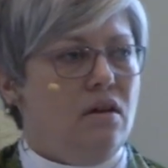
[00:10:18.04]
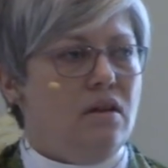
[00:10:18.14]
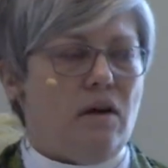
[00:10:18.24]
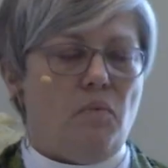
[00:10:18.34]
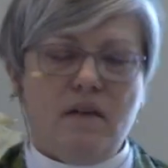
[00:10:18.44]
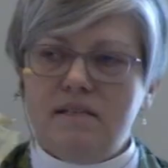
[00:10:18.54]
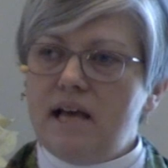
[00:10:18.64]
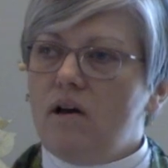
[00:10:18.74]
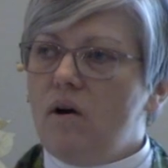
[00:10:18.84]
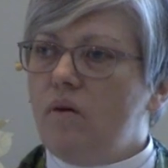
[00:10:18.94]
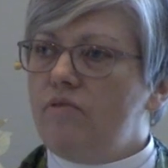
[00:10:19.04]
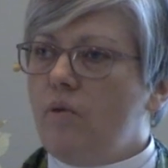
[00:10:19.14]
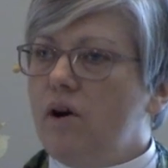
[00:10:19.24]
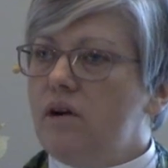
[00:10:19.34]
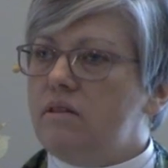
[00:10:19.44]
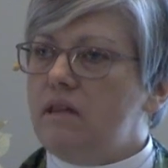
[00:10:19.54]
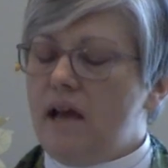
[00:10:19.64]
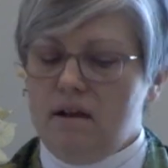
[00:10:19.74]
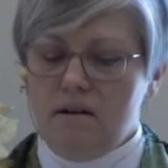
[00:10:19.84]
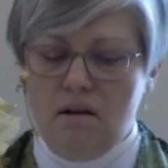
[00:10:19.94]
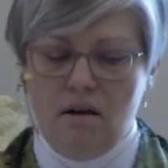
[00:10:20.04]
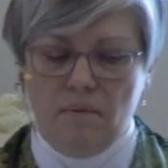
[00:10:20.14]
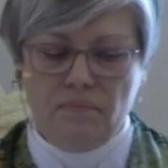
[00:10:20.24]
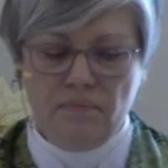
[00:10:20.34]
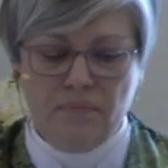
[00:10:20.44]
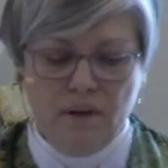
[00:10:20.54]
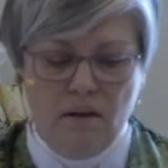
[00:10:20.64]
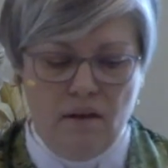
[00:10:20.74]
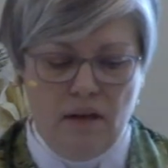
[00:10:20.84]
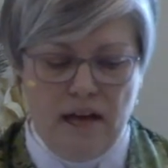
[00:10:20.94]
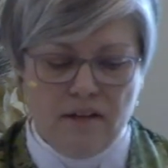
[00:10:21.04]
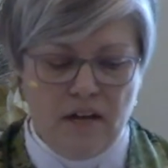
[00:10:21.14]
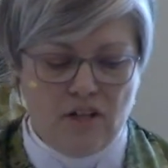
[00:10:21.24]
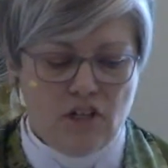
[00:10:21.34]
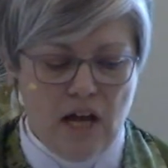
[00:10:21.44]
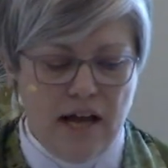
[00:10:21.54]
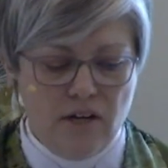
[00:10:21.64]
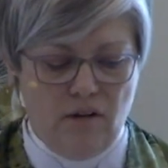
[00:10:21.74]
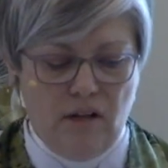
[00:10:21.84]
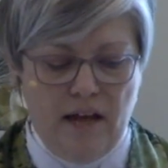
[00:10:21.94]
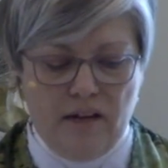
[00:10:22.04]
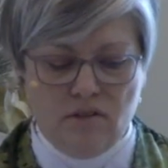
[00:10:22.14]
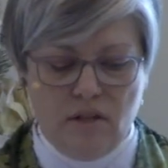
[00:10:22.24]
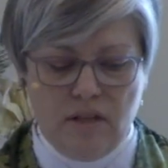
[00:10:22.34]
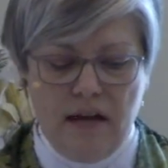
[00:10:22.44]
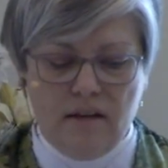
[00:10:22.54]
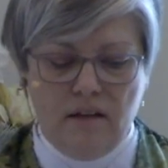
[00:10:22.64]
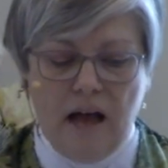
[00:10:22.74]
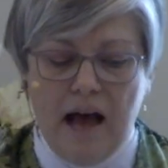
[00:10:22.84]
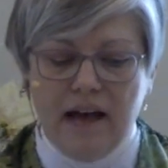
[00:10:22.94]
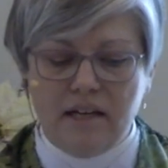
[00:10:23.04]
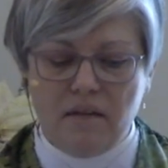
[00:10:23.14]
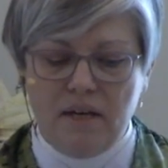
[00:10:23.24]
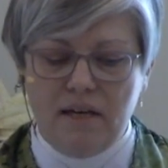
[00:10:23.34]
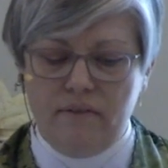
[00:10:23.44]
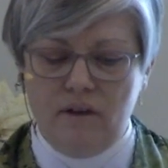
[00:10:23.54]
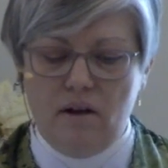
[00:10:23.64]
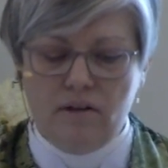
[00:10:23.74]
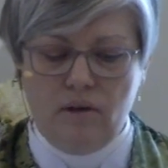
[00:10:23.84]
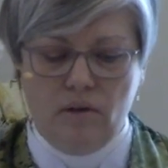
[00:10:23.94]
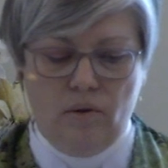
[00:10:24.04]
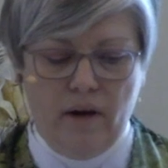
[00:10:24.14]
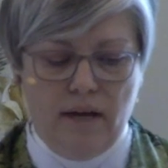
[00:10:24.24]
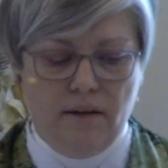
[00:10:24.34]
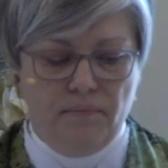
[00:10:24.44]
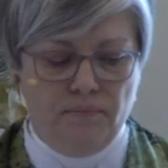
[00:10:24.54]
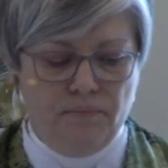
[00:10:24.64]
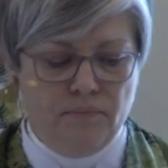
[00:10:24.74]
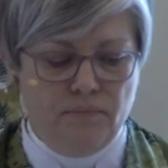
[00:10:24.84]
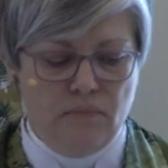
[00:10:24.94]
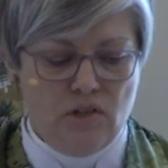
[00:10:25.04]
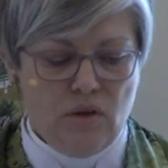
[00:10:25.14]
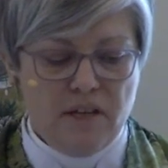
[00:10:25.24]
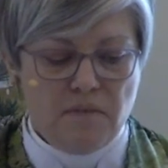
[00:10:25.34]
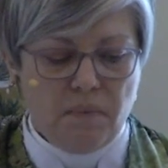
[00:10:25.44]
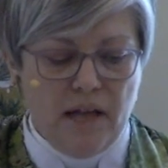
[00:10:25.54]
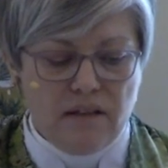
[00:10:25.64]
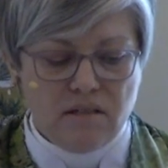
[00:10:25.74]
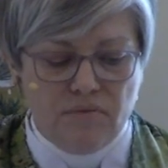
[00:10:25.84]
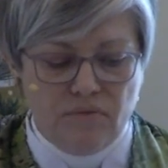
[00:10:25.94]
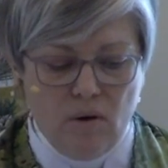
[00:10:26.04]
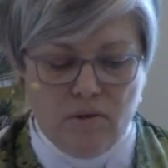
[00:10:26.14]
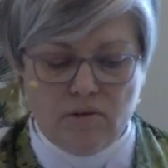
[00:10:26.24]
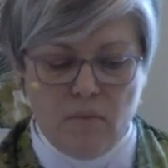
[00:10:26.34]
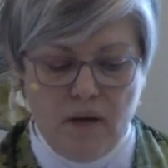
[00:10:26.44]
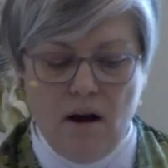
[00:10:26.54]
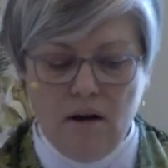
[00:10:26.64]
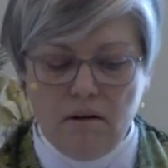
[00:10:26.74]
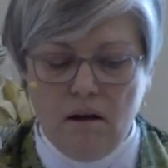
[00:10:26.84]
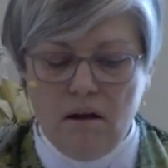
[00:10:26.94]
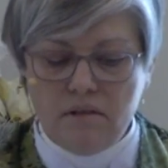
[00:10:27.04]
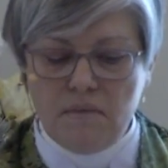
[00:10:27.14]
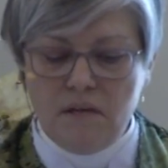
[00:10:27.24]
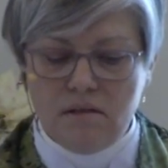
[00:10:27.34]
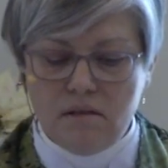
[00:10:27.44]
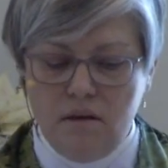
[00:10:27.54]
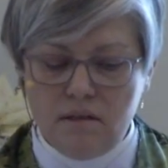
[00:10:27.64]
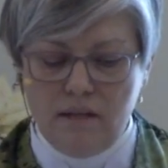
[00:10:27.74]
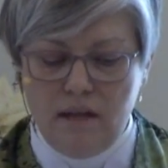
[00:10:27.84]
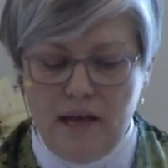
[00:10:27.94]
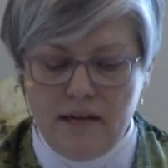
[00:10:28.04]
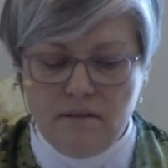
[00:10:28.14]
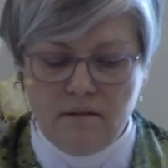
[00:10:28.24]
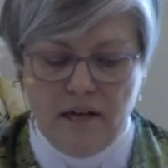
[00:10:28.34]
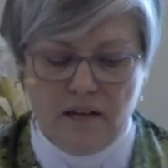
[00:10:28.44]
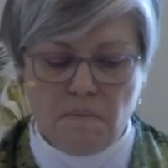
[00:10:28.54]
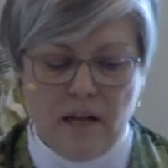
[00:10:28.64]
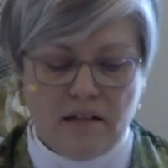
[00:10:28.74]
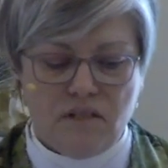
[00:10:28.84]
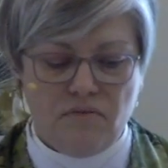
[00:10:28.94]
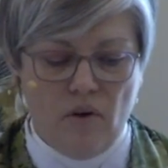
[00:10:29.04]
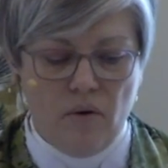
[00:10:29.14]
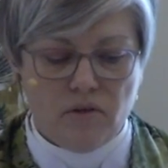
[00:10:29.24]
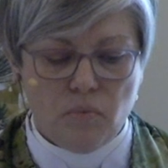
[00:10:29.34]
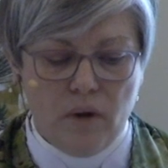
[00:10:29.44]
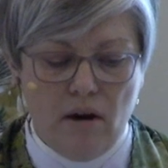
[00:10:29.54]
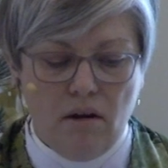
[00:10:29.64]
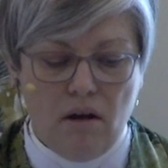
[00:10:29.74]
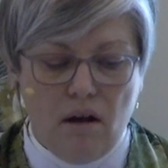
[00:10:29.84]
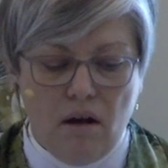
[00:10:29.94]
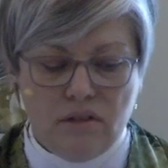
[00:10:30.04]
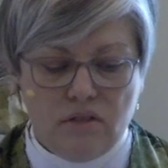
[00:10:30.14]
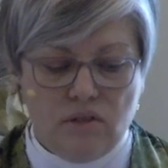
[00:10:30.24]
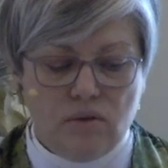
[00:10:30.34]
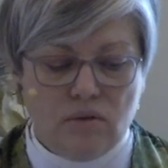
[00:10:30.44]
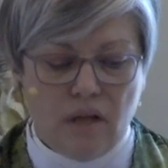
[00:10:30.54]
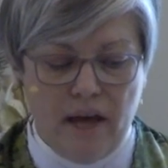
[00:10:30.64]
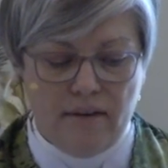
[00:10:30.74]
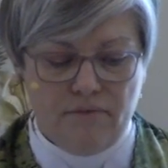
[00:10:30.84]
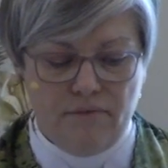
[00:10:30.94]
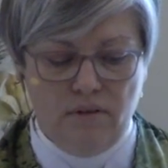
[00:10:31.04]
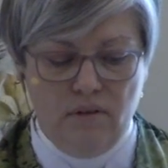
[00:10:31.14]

that we say, Go forth and, um, and, and shine your light so that God can be given all the glory. So, as blessed folks, we are called to be salt and light. As blessed folks, we are called to life,